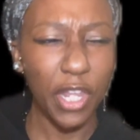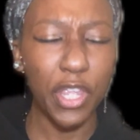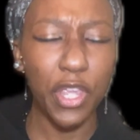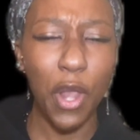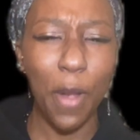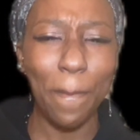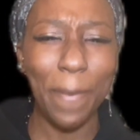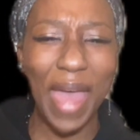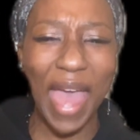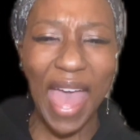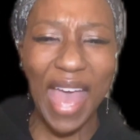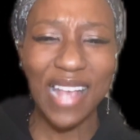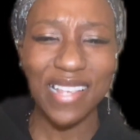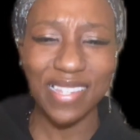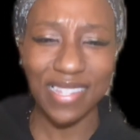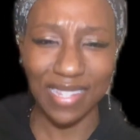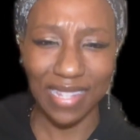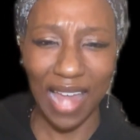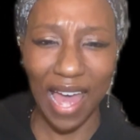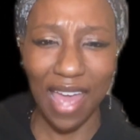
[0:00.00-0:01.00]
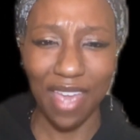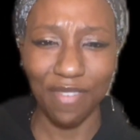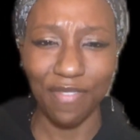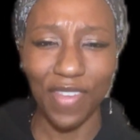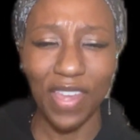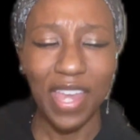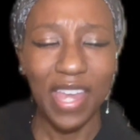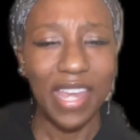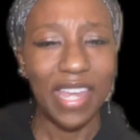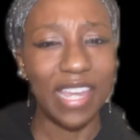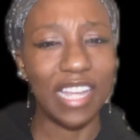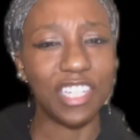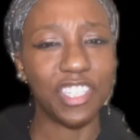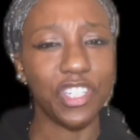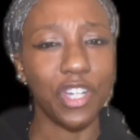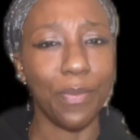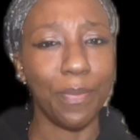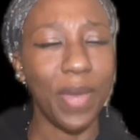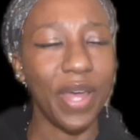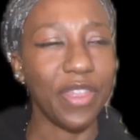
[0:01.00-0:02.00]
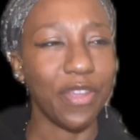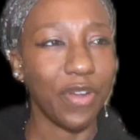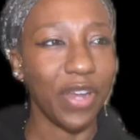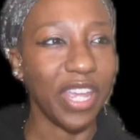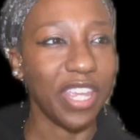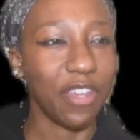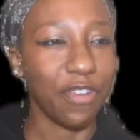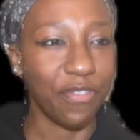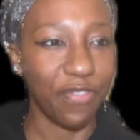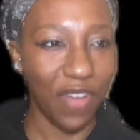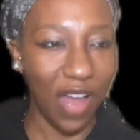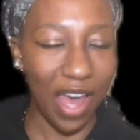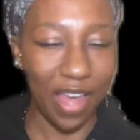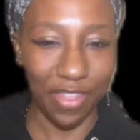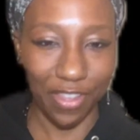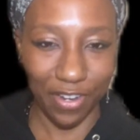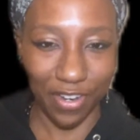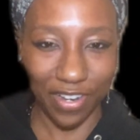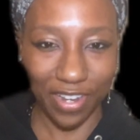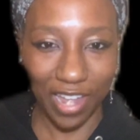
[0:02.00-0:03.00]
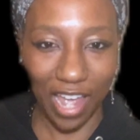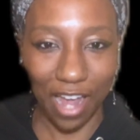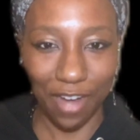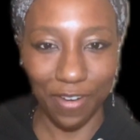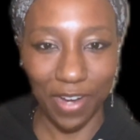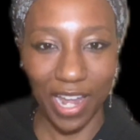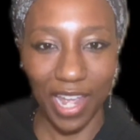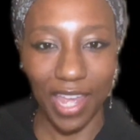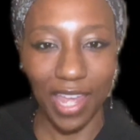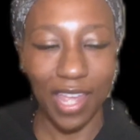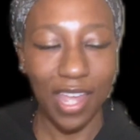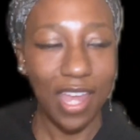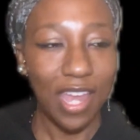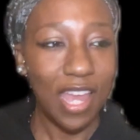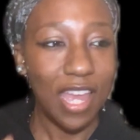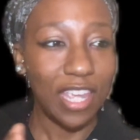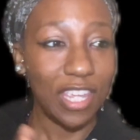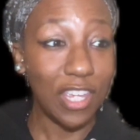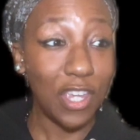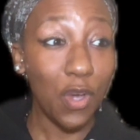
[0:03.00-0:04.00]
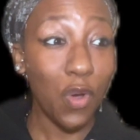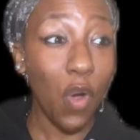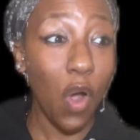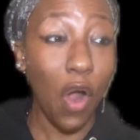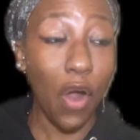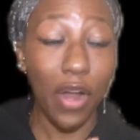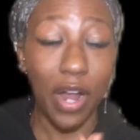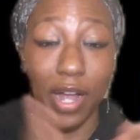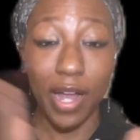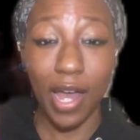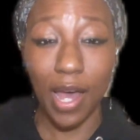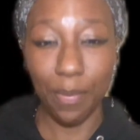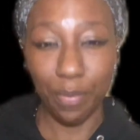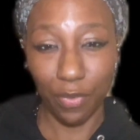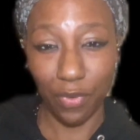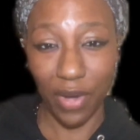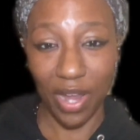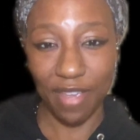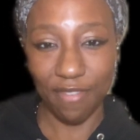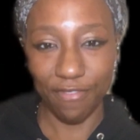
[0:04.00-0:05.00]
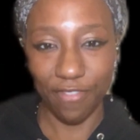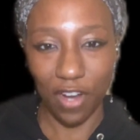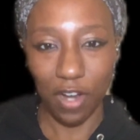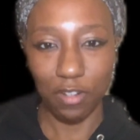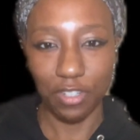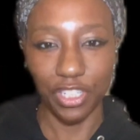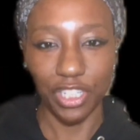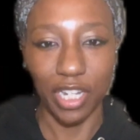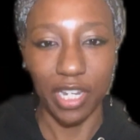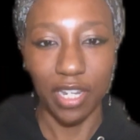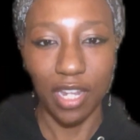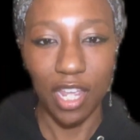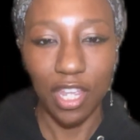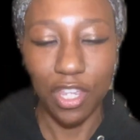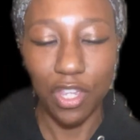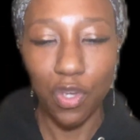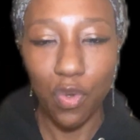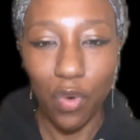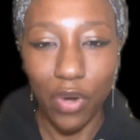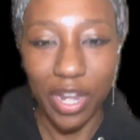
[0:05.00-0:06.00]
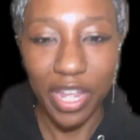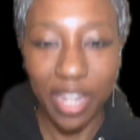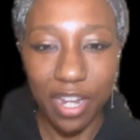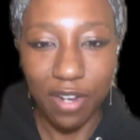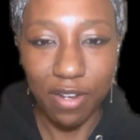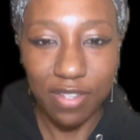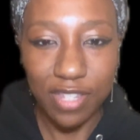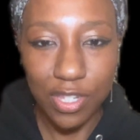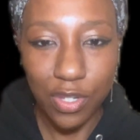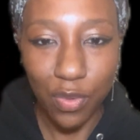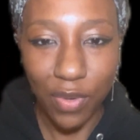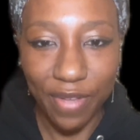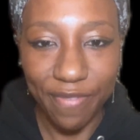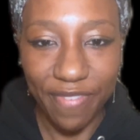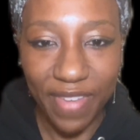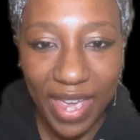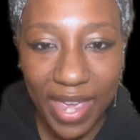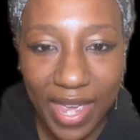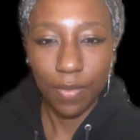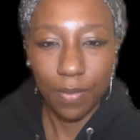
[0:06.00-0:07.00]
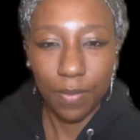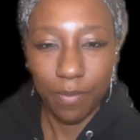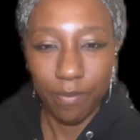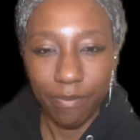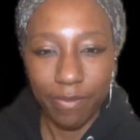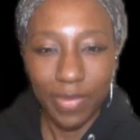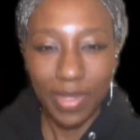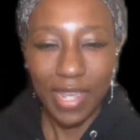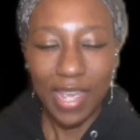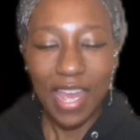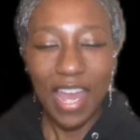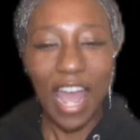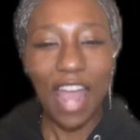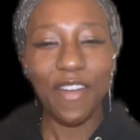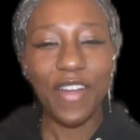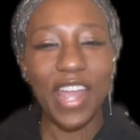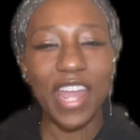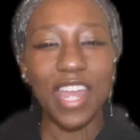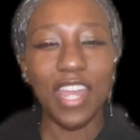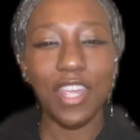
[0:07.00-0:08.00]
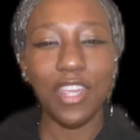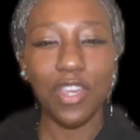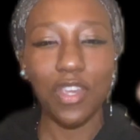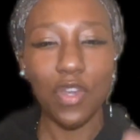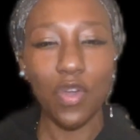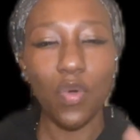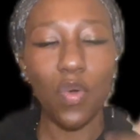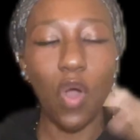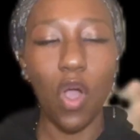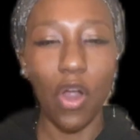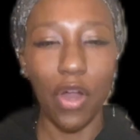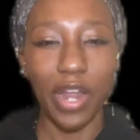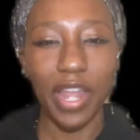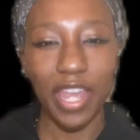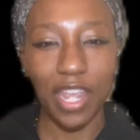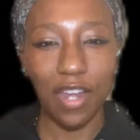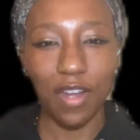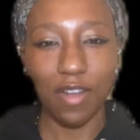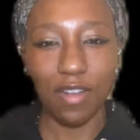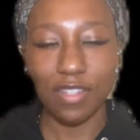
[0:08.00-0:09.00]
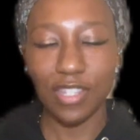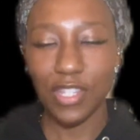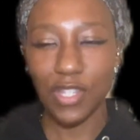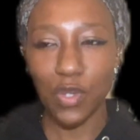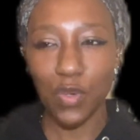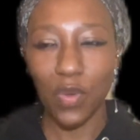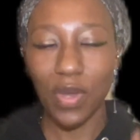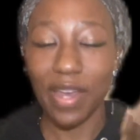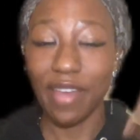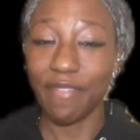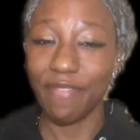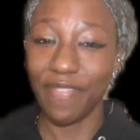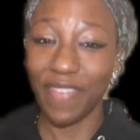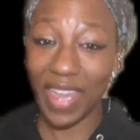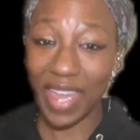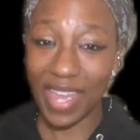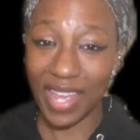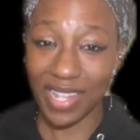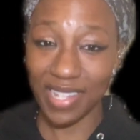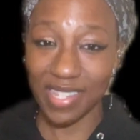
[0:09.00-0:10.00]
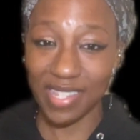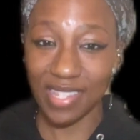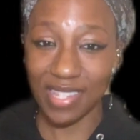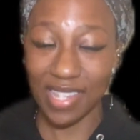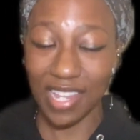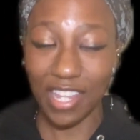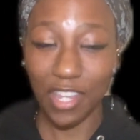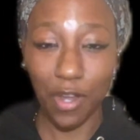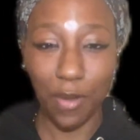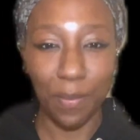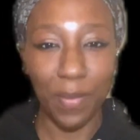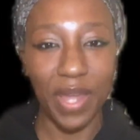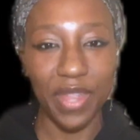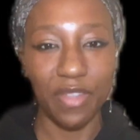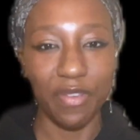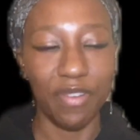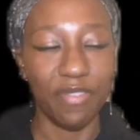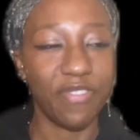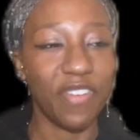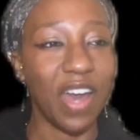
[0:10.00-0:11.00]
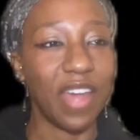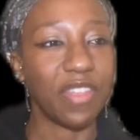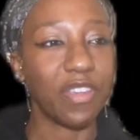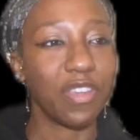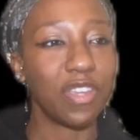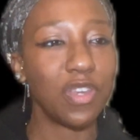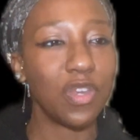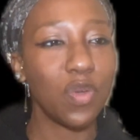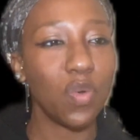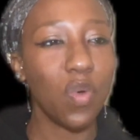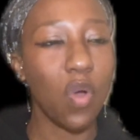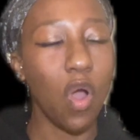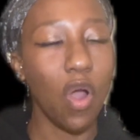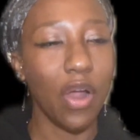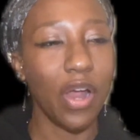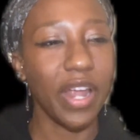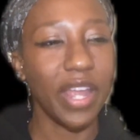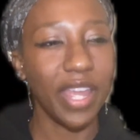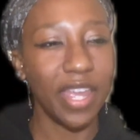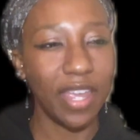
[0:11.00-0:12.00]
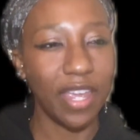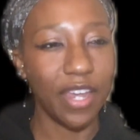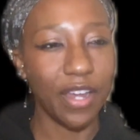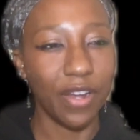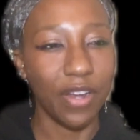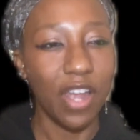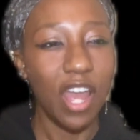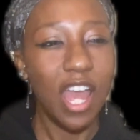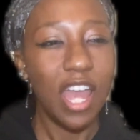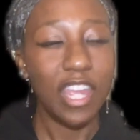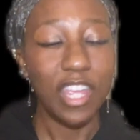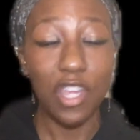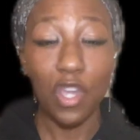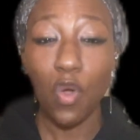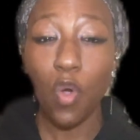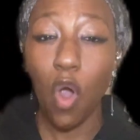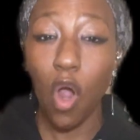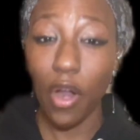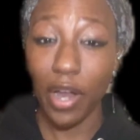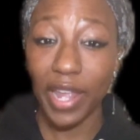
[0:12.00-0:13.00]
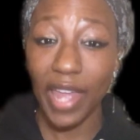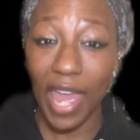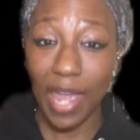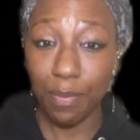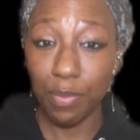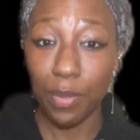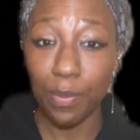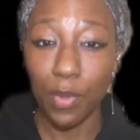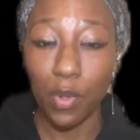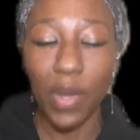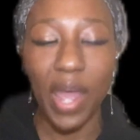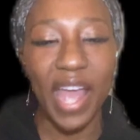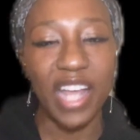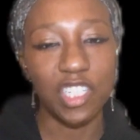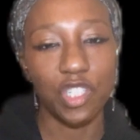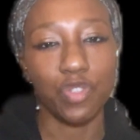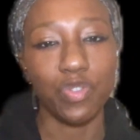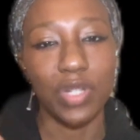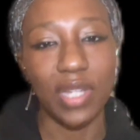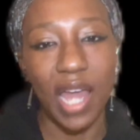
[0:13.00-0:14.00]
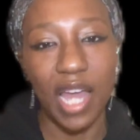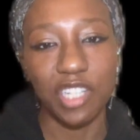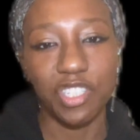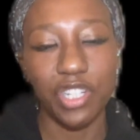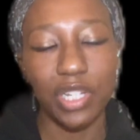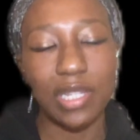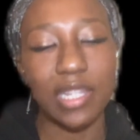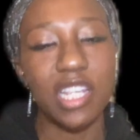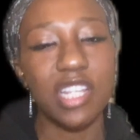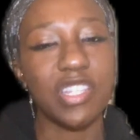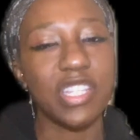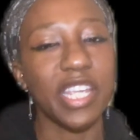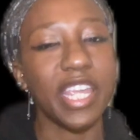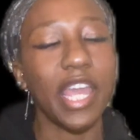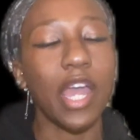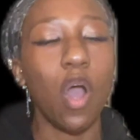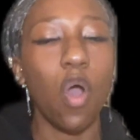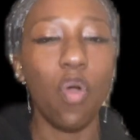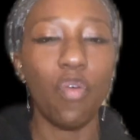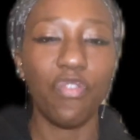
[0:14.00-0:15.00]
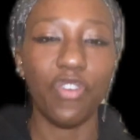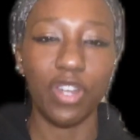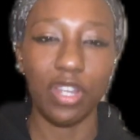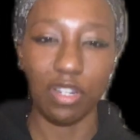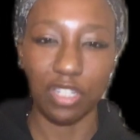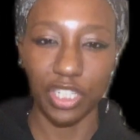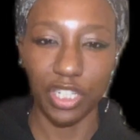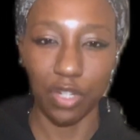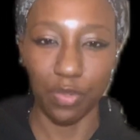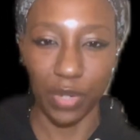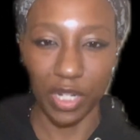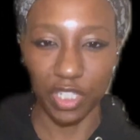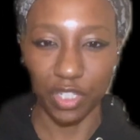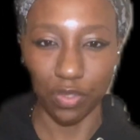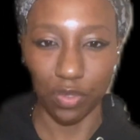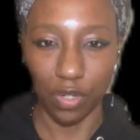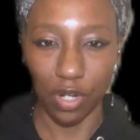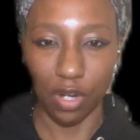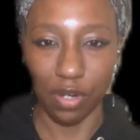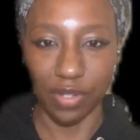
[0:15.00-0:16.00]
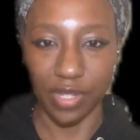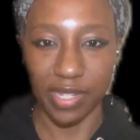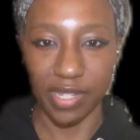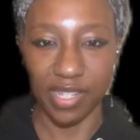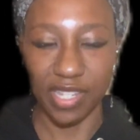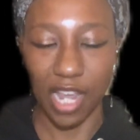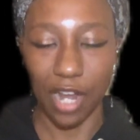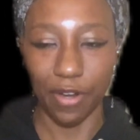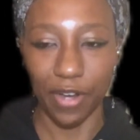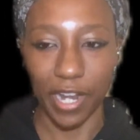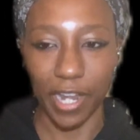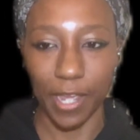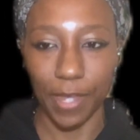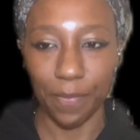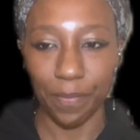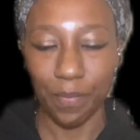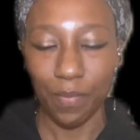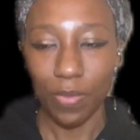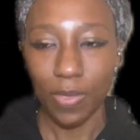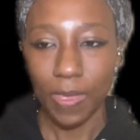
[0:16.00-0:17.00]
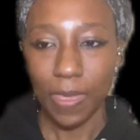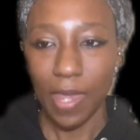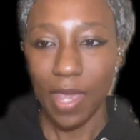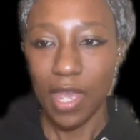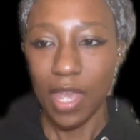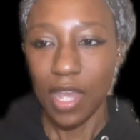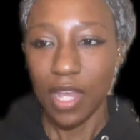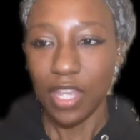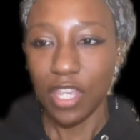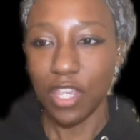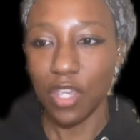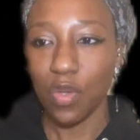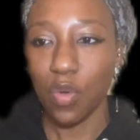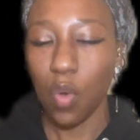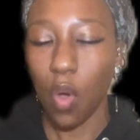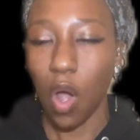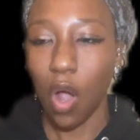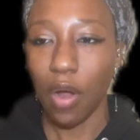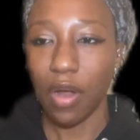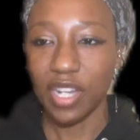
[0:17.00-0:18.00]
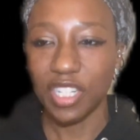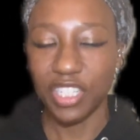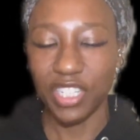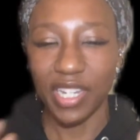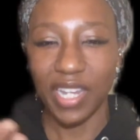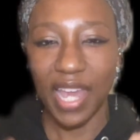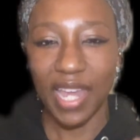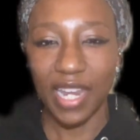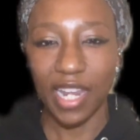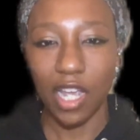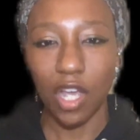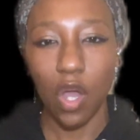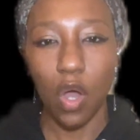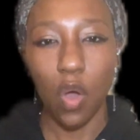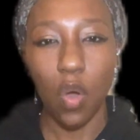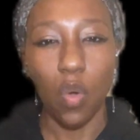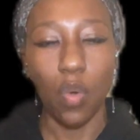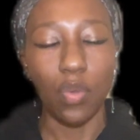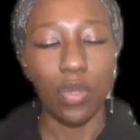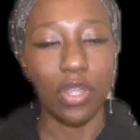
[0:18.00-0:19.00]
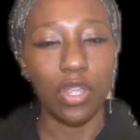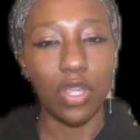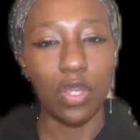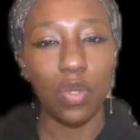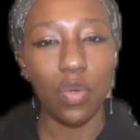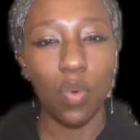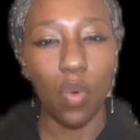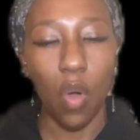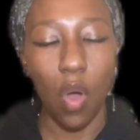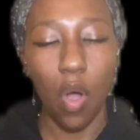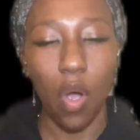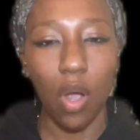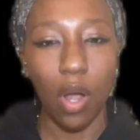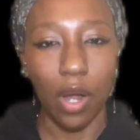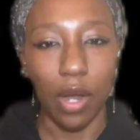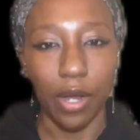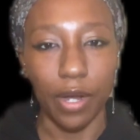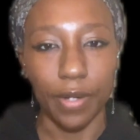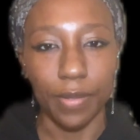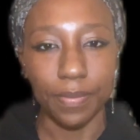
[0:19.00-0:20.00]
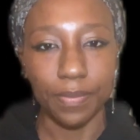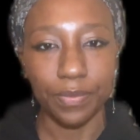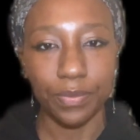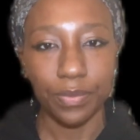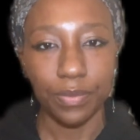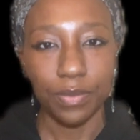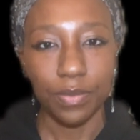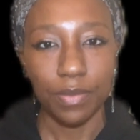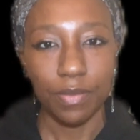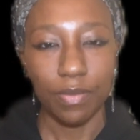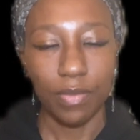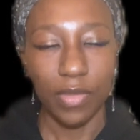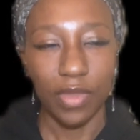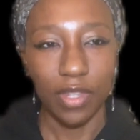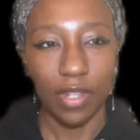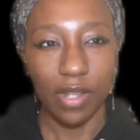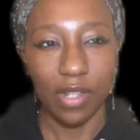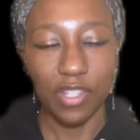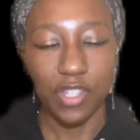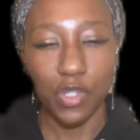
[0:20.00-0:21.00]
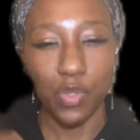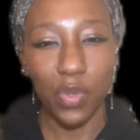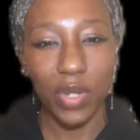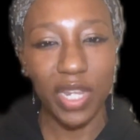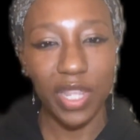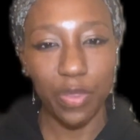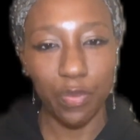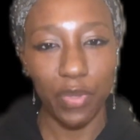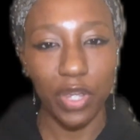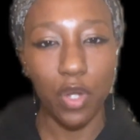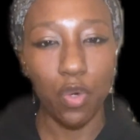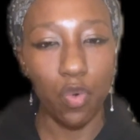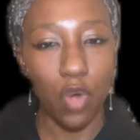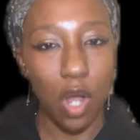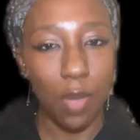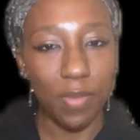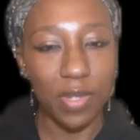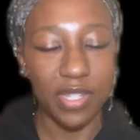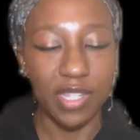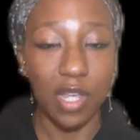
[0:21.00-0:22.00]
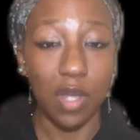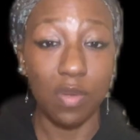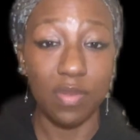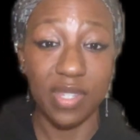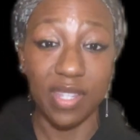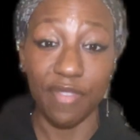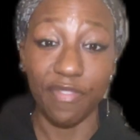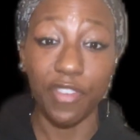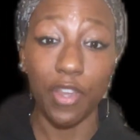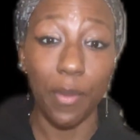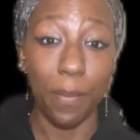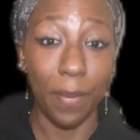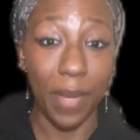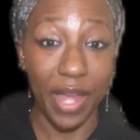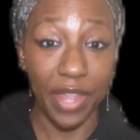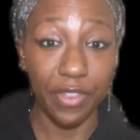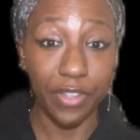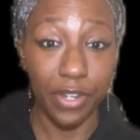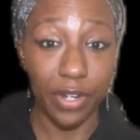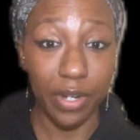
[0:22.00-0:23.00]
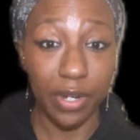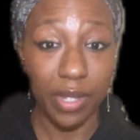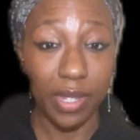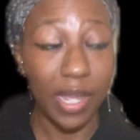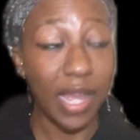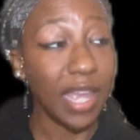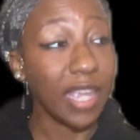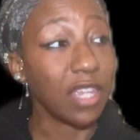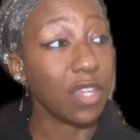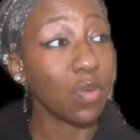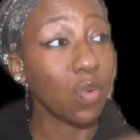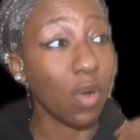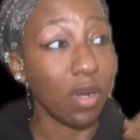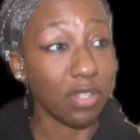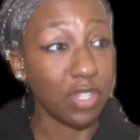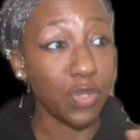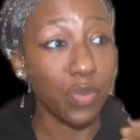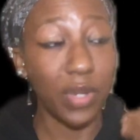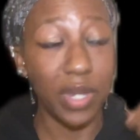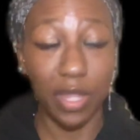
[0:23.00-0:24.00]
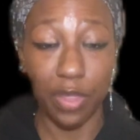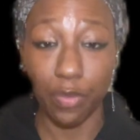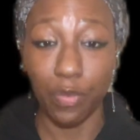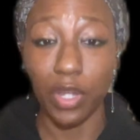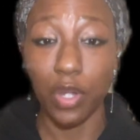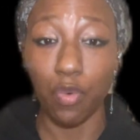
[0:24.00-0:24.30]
Your past life is your mother and your father, all right? You are an upgrade version. You are here to advance. All right, you are here to advance your mother and father. You are here. You are capable astrologically to get over your generational curses, all right? You are a genetic code. You are 23 chromosomes of your mother and you are 23